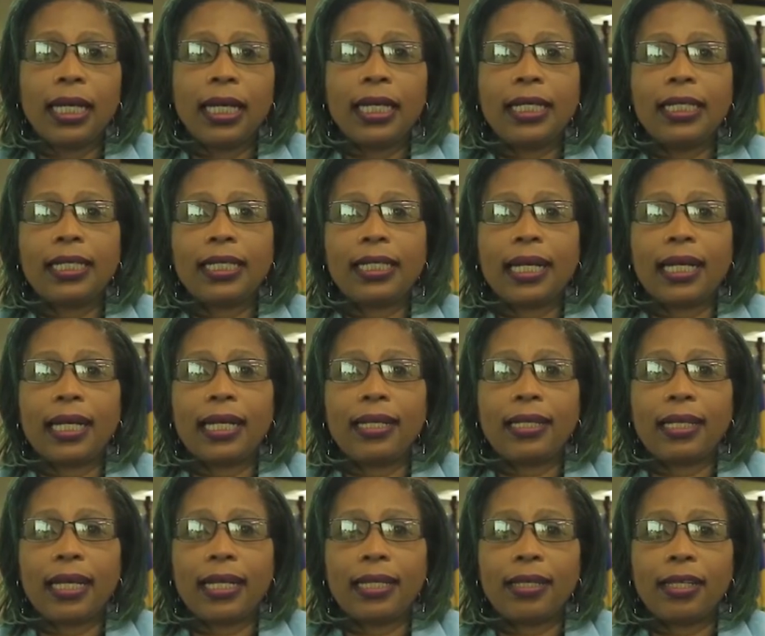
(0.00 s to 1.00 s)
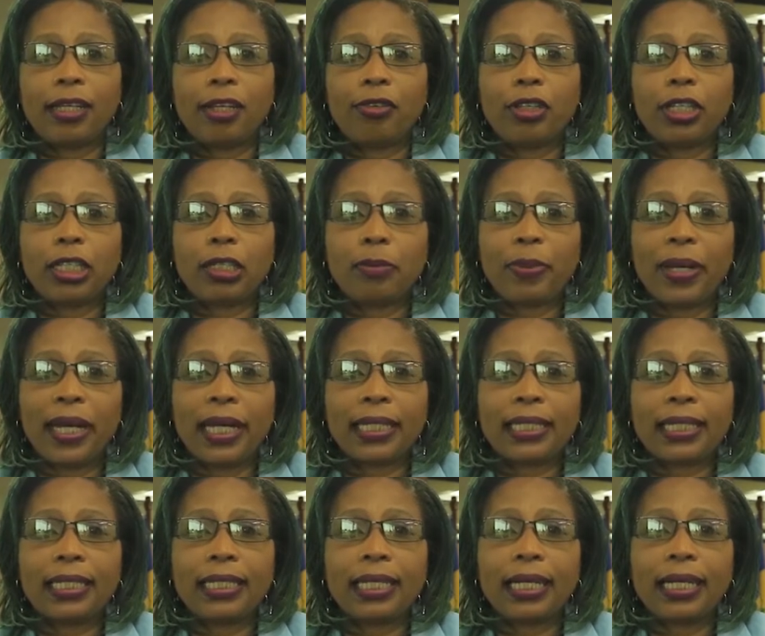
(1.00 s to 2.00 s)
He said that the
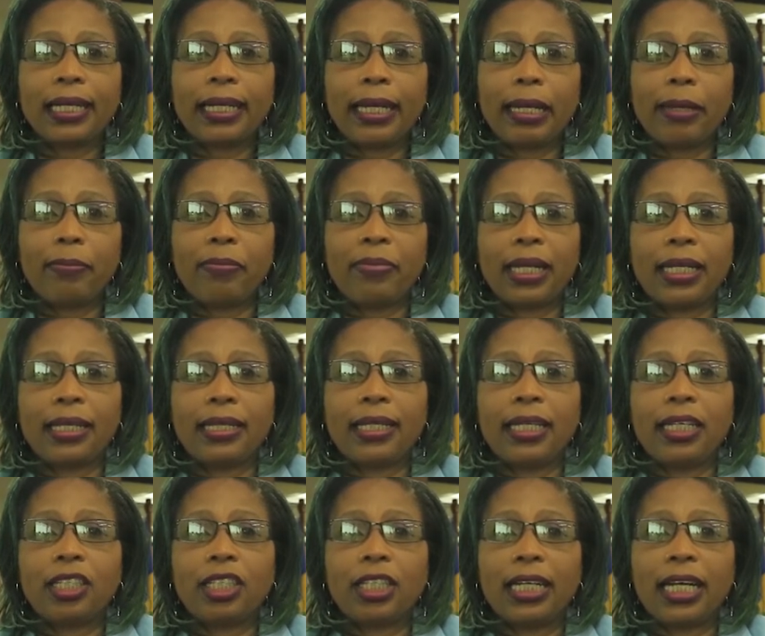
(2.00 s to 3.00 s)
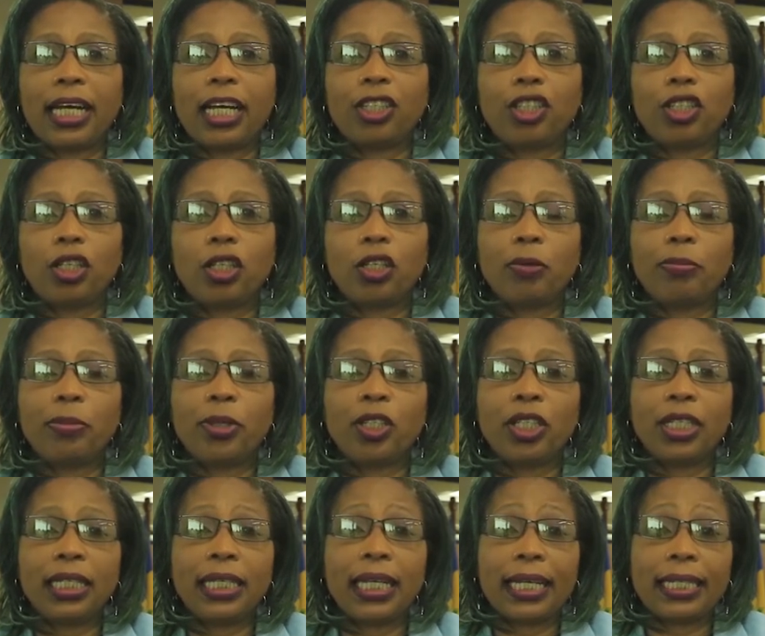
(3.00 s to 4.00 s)
respect and acclaim that the international
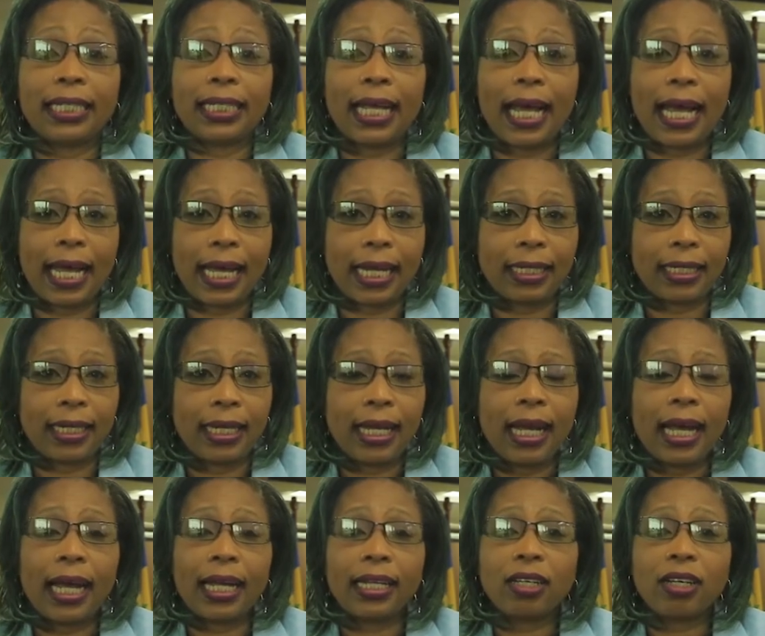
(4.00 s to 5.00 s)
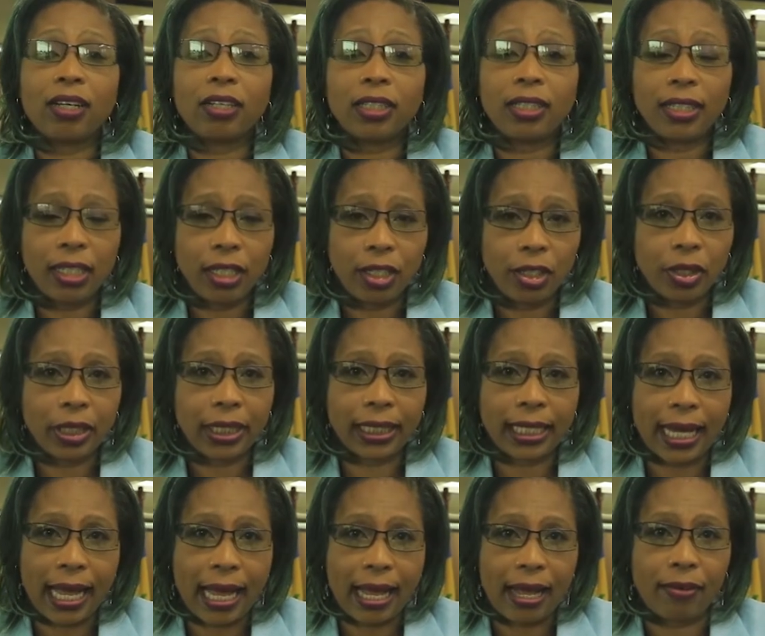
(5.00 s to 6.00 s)
community has had and continues
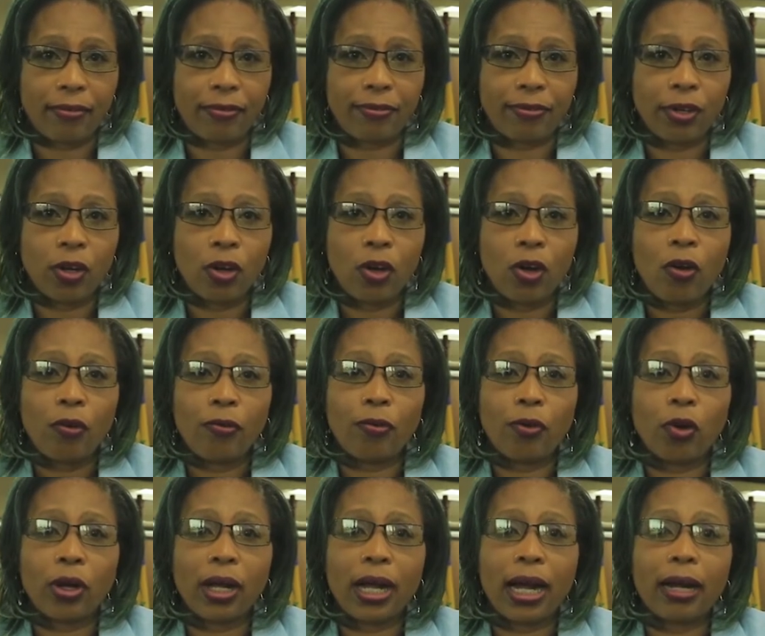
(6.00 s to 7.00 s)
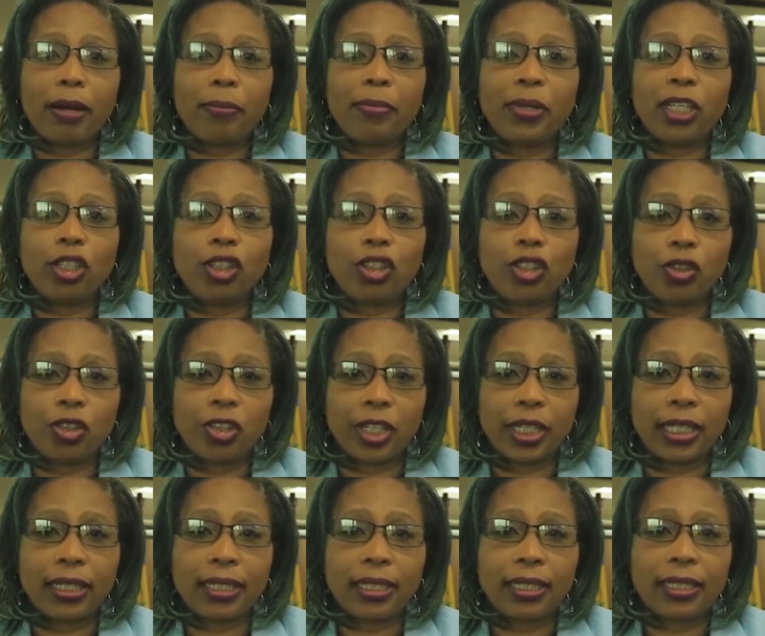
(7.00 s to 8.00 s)
to have for Caribbean
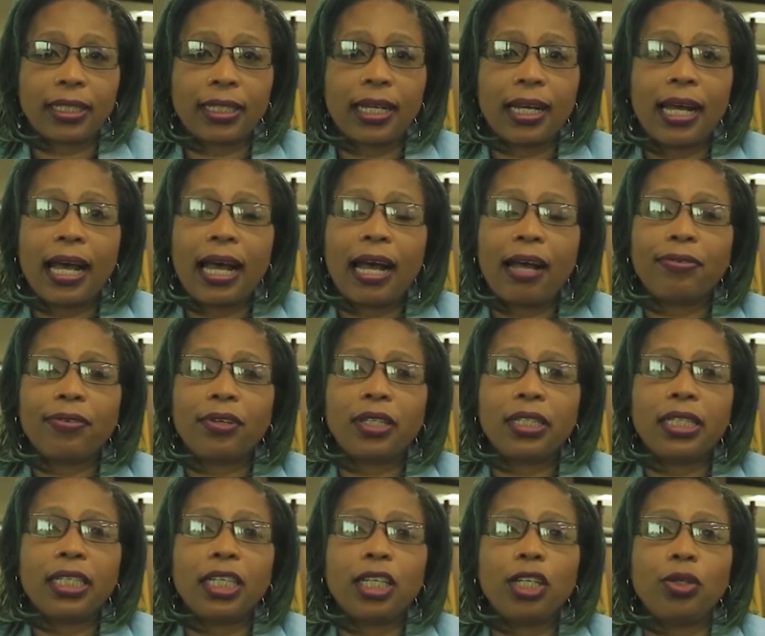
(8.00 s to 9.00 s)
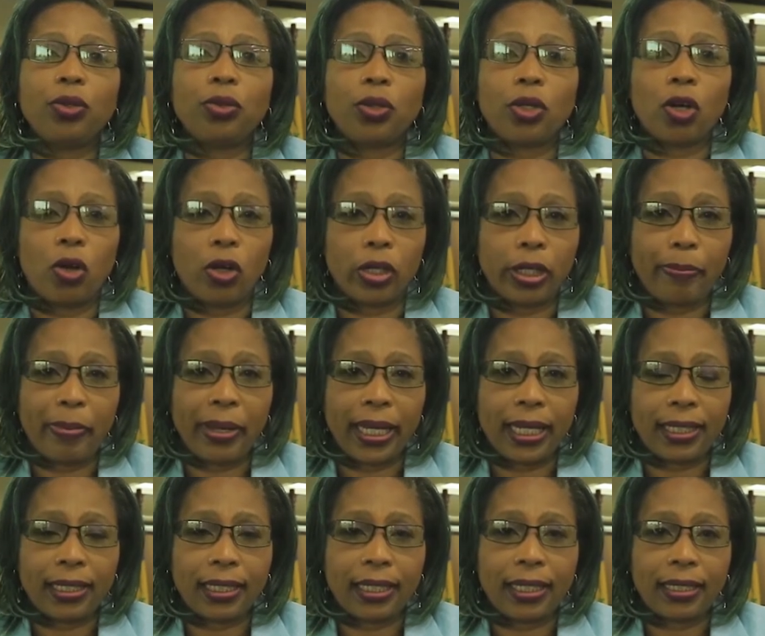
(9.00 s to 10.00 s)
jurists have continued
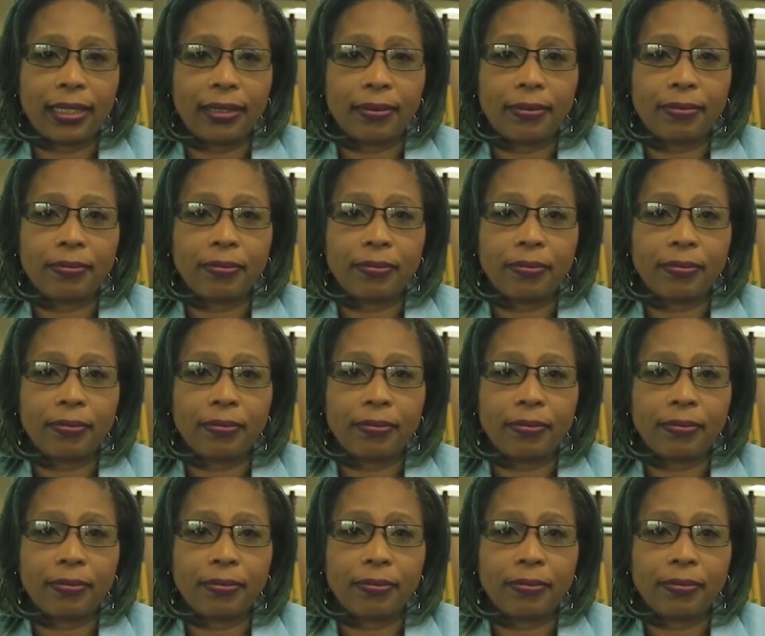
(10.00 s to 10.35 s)
unabated.